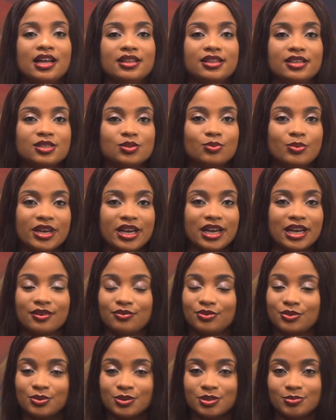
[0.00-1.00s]
this week, and
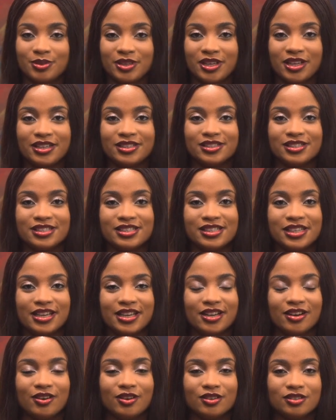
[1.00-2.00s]
of course, beginning
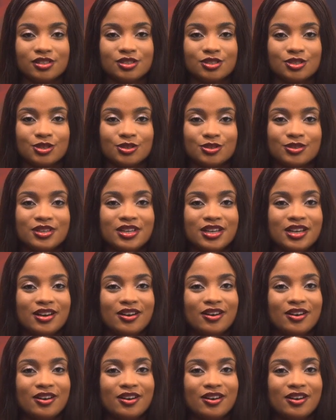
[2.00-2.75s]
today on the show.